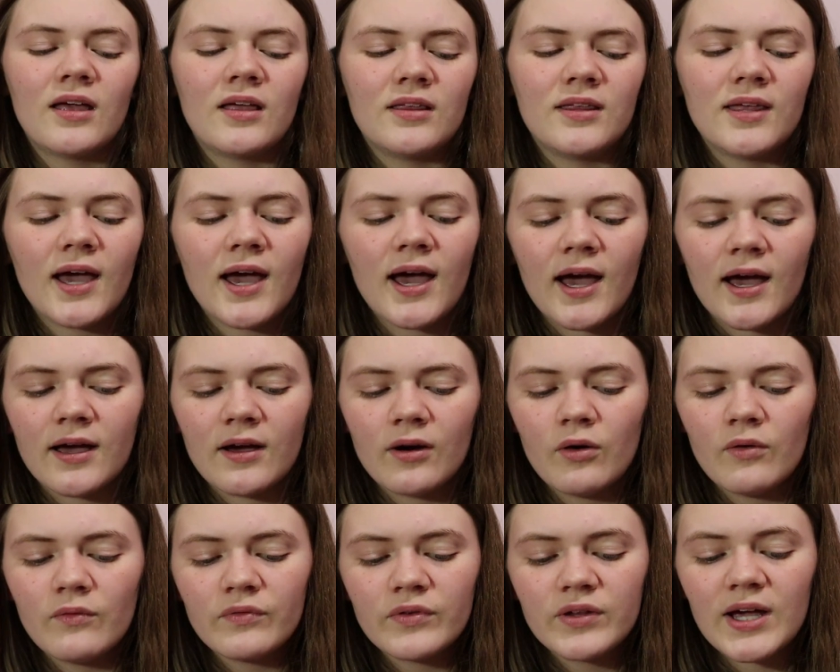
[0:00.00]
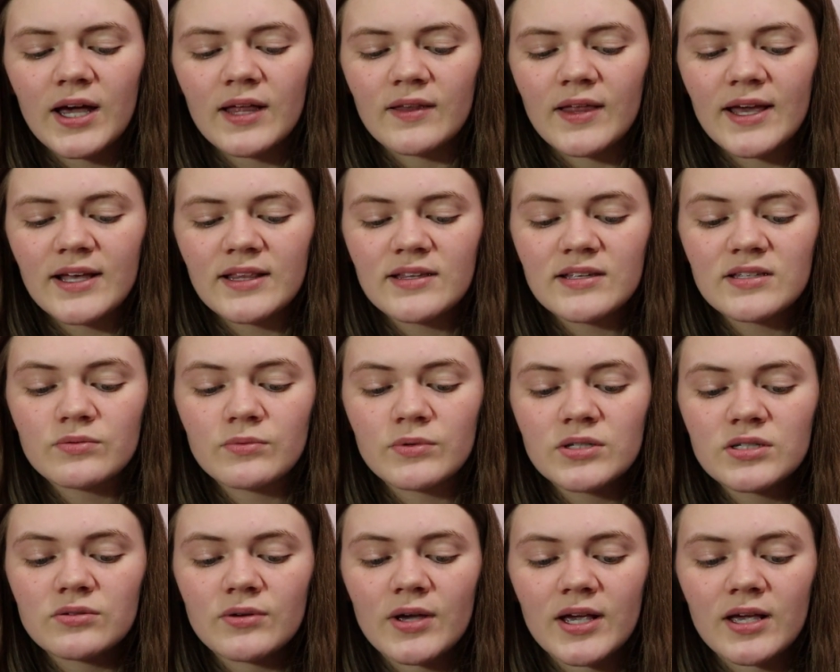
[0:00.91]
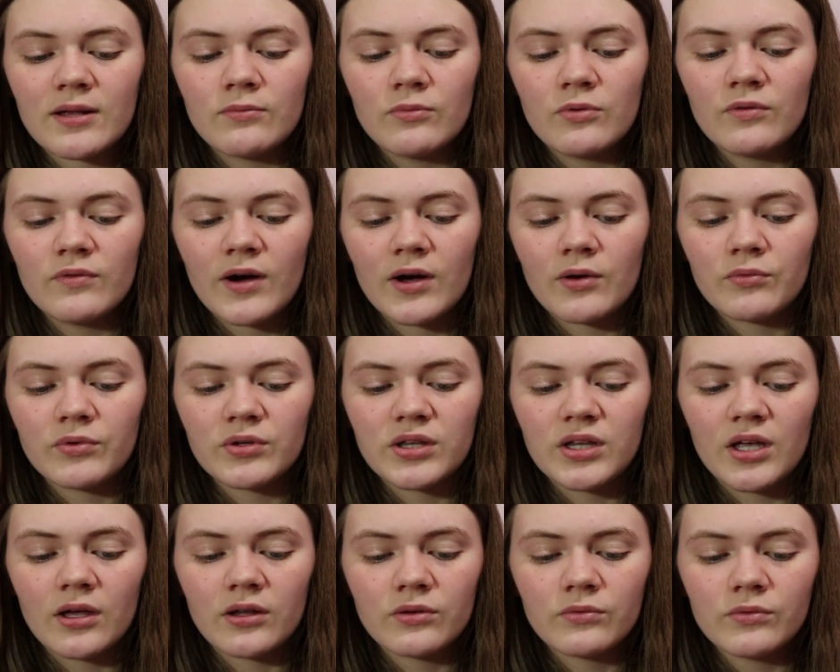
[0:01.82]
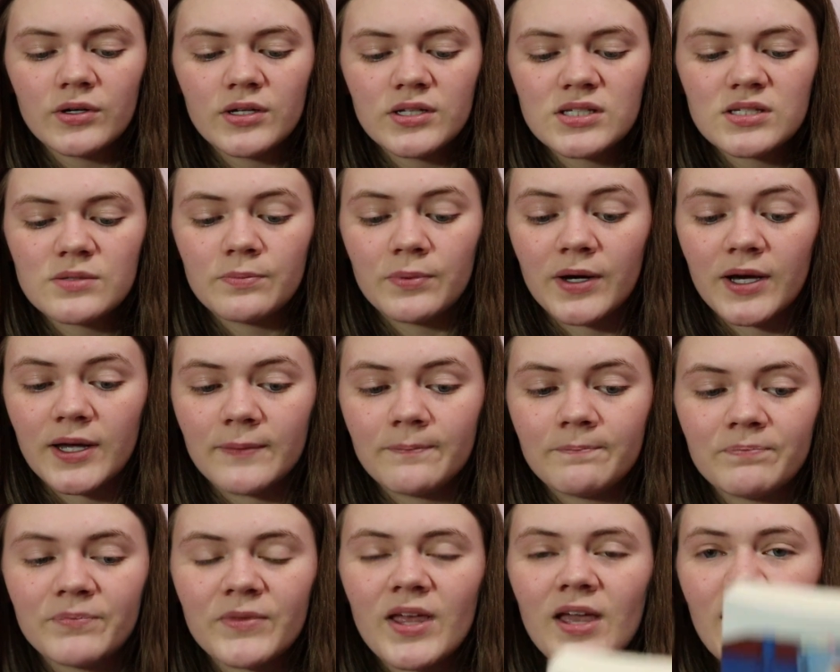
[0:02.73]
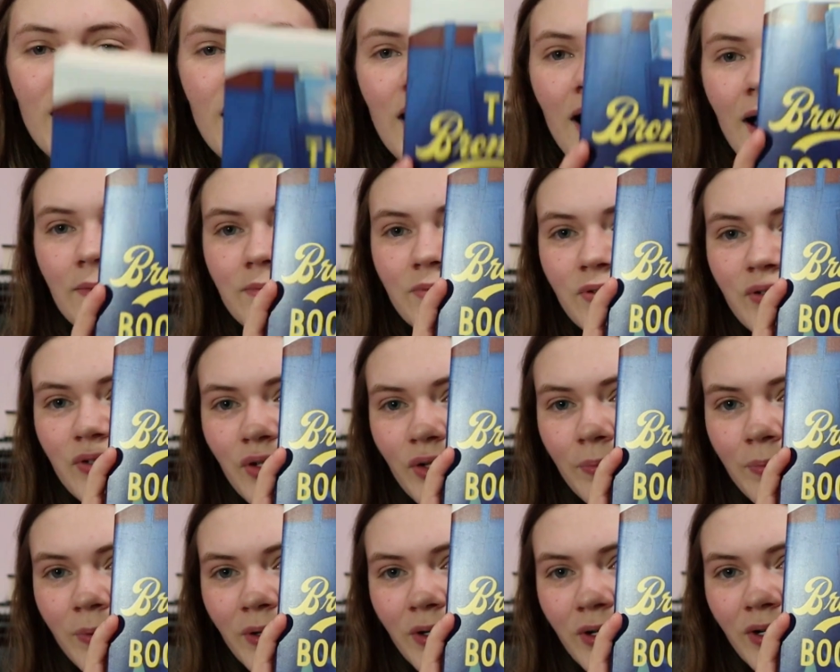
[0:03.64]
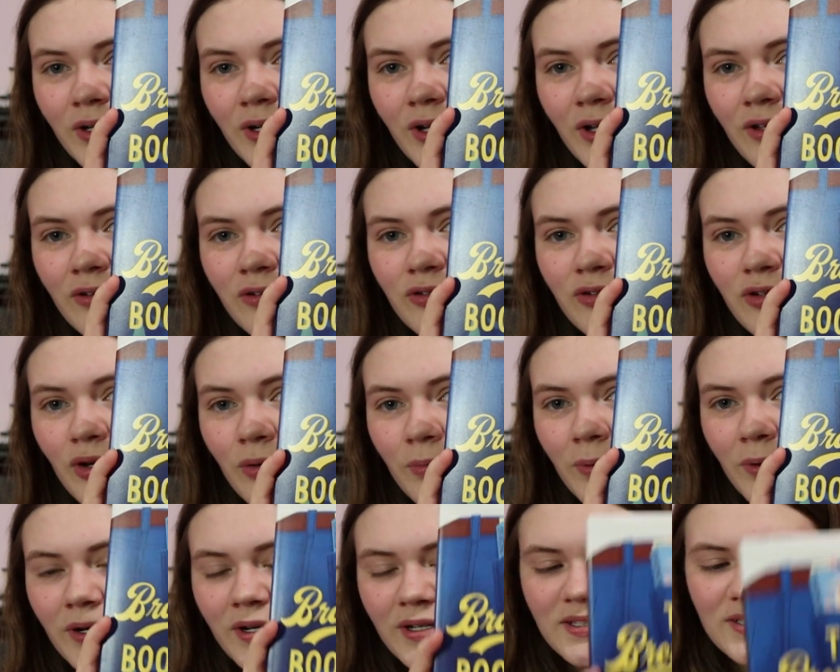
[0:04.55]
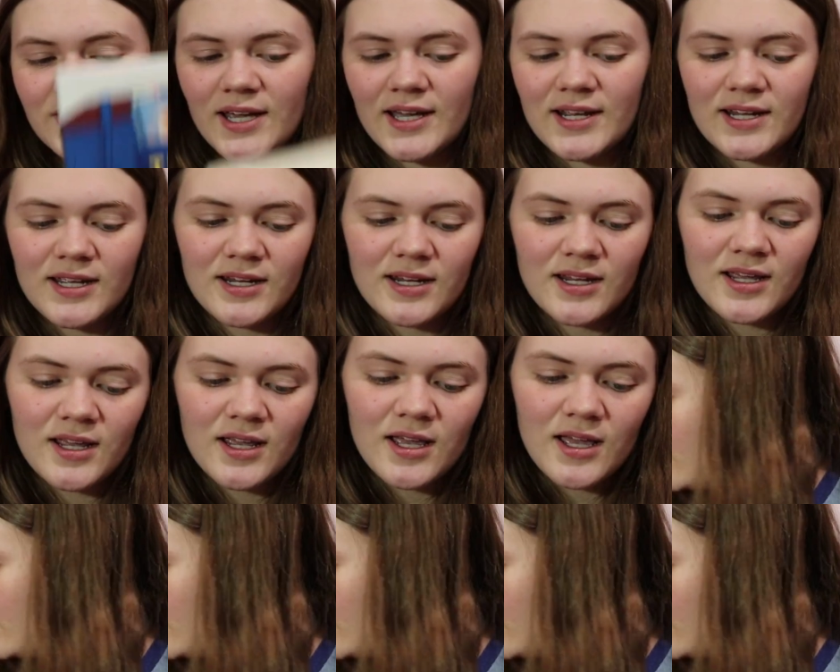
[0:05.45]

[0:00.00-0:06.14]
Yeah, hopefully I like this one so I can move on with the other ones, but I'm super, super excited.